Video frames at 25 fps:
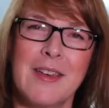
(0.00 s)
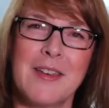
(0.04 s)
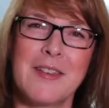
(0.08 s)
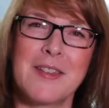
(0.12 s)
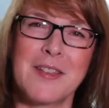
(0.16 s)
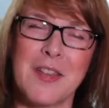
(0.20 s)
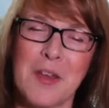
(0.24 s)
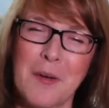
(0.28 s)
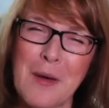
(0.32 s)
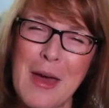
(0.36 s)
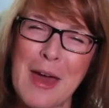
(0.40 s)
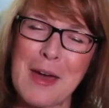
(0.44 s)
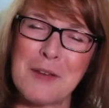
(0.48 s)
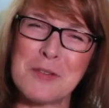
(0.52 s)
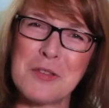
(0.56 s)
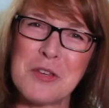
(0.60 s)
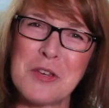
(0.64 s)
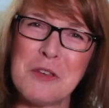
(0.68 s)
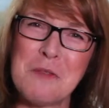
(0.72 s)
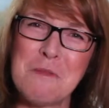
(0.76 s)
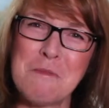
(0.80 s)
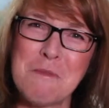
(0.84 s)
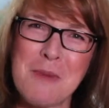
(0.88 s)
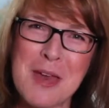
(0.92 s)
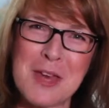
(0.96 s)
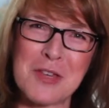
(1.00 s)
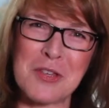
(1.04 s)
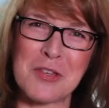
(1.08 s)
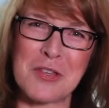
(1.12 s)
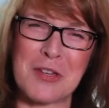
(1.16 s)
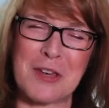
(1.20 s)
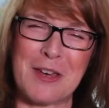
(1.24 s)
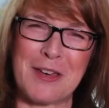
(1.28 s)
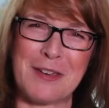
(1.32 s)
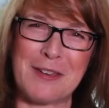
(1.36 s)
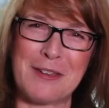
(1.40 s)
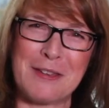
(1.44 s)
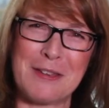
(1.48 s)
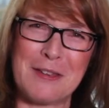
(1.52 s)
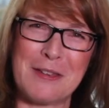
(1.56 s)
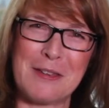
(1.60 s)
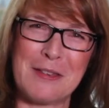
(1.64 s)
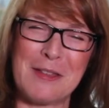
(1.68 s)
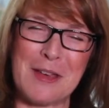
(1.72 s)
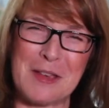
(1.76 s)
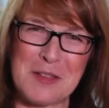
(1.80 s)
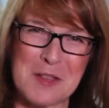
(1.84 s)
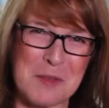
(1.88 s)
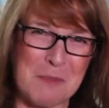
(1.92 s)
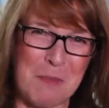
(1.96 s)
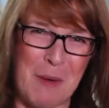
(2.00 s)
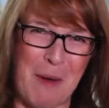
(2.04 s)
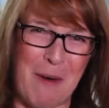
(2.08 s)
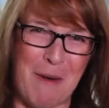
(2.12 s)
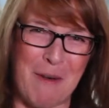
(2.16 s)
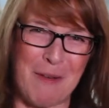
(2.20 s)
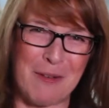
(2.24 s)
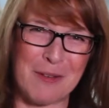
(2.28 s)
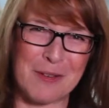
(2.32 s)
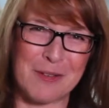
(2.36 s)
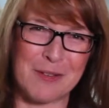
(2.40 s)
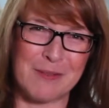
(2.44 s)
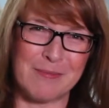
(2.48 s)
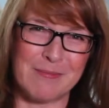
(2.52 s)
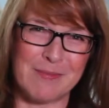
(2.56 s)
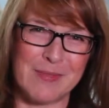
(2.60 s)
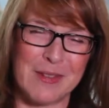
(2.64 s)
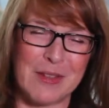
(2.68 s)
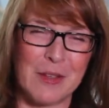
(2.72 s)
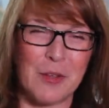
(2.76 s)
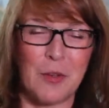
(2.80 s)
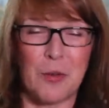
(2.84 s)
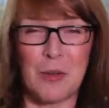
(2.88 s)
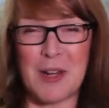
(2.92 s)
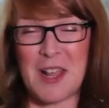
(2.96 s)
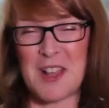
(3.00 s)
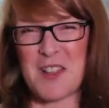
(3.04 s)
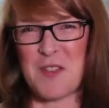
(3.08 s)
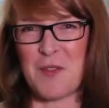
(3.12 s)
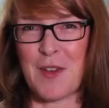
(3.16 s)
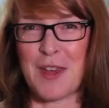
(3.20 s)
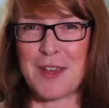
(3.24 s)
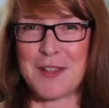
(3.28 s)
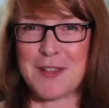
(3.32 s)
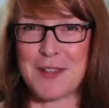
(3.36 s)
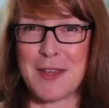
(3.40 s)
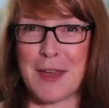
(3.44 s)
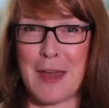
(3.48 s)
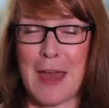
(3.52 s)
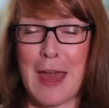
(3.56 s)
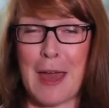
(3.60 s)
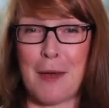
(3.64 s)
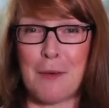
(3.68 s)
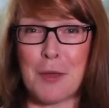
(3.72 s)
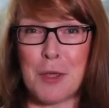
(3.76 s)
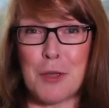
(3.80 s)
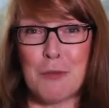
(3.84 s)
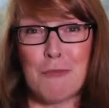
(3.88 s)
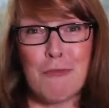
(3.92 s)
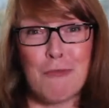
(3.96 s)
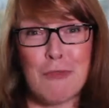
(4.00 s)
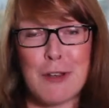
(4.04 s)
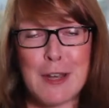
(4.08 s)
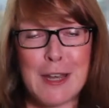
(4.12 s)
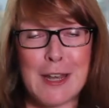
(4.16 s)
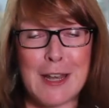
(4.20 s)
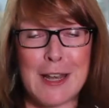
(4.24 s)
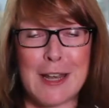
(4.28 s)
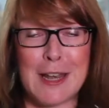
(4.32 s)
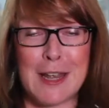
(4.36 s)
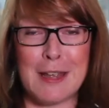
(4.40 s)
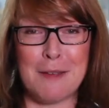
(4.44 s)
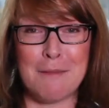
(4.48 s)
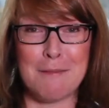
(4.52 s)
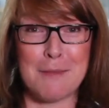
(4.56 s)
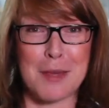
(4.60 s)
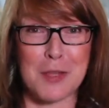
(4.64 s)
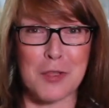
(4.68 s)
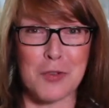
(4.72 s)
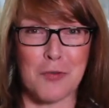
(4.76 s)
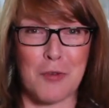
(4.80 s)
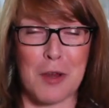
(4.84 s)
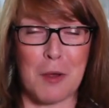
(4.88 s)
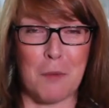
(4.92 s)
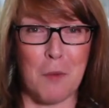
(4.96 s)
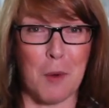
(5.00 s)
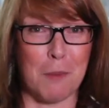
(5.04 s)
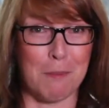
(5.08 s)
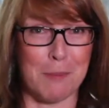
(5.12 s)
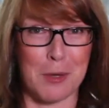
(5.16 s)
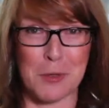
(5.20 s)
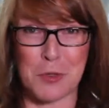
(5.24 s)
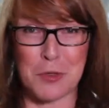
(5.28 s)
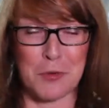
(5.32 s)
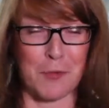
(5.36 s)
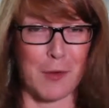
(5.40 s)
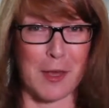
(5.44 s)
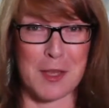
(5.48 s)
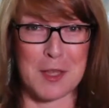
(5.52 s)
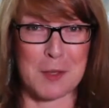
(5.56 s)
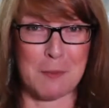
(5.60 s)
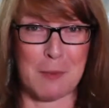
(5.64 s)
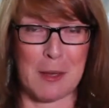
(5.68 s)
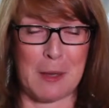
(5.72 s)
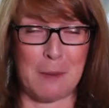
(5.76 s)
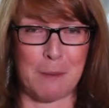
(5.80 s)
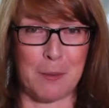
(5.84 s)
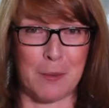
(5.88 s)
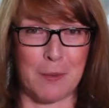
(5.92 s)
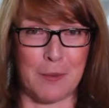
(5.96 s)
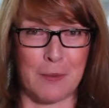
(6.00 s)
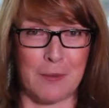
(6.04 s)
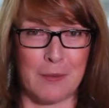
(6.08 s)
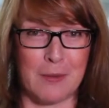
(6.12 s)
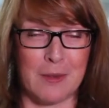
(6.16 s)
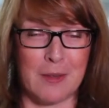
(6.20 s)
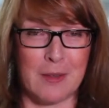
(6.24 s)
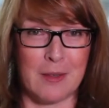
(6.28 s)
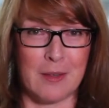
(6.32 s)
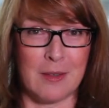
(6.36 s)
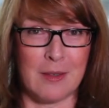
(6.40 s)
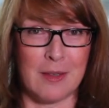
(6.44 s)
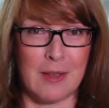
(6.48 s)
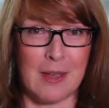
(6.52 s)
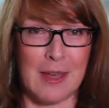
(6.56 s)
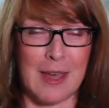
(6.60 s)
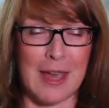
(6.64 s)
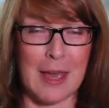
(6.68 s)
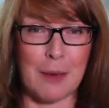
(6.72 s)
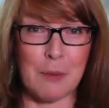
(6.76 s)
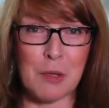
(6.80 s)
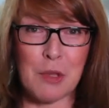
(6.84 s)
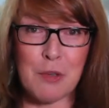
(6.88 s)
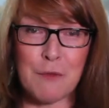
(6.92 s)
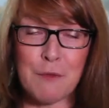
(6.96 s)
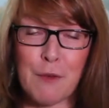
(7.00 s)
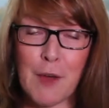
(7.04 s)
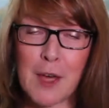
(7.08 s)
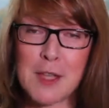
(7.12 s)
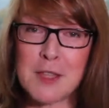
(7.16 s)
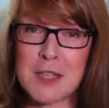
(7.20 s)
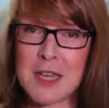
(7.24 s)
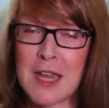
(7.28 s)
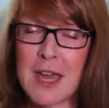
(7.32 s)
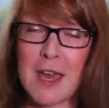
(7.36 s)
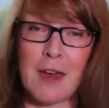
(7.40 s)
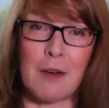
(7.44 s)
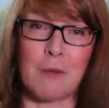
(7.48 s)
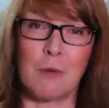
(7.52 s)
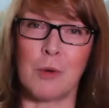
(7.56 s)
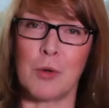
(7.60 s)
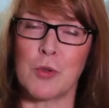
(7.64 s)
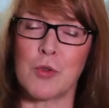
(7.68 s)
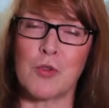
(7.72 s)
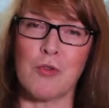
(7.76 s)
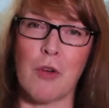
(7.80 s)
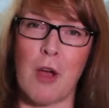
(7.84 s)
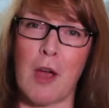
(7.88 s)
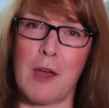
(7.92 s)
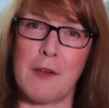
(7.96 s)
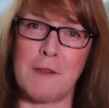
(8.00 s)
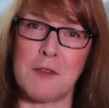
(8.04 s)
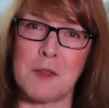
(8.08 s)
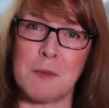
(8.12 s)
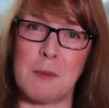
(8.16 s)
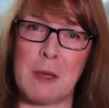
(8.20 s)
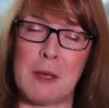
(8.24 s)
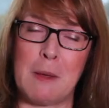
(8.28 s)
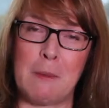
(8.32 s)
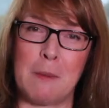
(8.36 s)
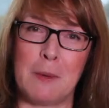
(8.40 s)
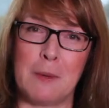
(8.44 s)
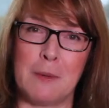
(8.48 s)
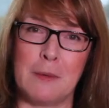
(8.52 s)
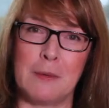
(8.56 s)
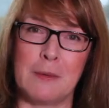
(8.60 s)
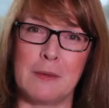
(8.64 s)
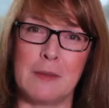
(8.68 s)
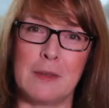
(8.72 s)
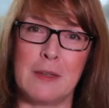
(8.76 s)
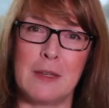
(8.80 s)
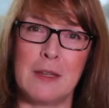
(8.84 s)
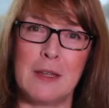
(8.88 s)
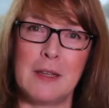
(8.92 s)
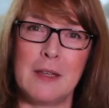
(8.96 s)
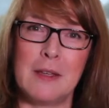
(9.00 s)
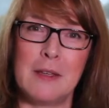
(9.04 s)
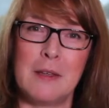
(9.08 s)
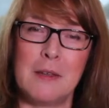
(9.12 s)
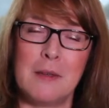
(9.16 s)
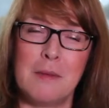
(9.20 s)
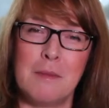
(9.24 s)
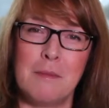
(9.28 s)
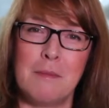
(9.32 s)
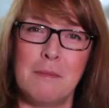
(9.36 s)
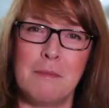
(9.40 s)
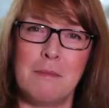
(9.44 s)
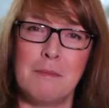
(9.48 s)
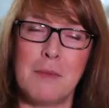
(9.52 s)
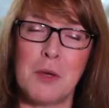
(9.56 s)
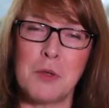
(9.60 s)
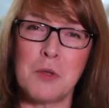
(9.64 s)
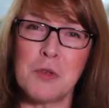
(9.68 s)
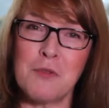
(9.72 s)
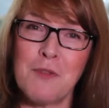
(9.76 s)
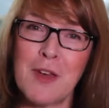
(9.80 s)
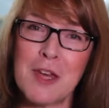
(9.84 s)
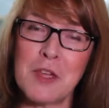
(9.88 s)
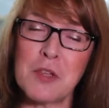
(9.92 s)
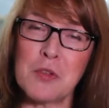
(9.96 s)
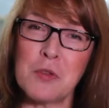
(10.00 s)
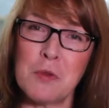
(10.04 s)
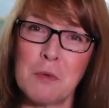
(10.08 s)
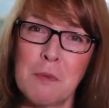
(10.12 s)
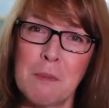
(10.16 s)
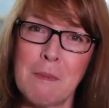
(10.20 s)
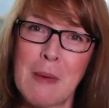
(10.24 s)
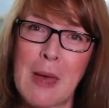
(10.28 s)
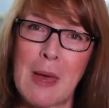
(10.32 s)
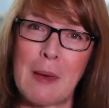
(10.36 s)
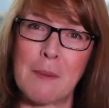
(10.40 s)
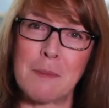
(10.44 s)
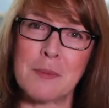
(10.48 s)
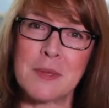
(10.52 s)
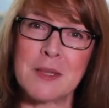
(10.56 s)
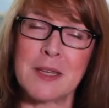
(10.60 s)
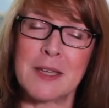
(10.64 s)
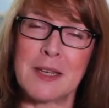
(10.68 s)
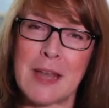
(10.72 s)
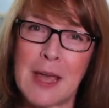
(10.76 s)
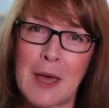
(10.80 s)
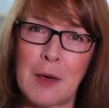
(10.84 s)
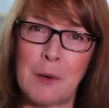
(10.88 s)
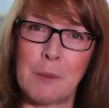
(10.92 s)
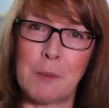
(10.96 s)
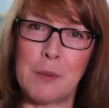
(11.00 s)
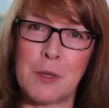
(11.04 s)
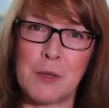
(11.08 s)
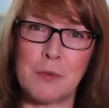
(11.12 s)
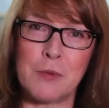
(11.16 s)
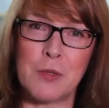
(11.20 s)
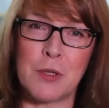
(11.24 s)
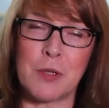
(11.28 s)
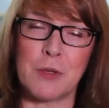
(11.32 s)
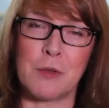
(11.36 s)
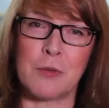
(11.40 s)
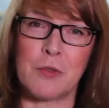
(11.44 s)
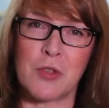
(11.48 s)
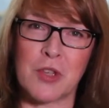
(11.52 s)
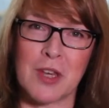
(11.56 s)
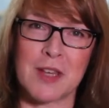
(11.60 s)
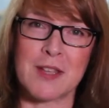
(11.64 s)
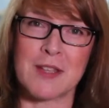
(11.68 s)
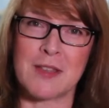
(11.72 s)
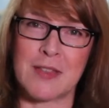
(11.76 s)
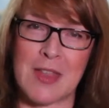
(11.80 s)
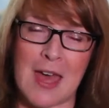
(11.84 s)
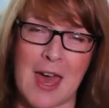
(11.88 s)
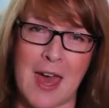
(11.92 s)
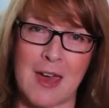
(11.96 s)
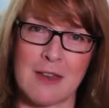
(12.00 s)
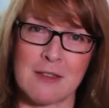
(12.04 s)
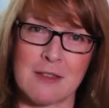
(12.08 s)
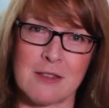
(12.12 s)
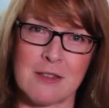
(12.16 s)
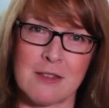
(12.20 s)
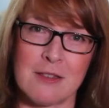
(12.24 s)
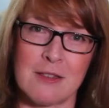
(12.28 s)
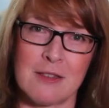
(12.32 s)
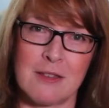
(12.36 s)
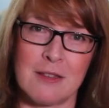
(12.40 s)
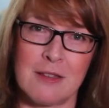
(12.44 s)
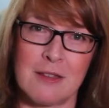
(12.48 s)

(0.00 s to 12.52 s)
So, how do you measure that spark? Well, let's face it, how are you really measuring what motivates people? How are you finding out what drives people? Motivational maps can help you do just that.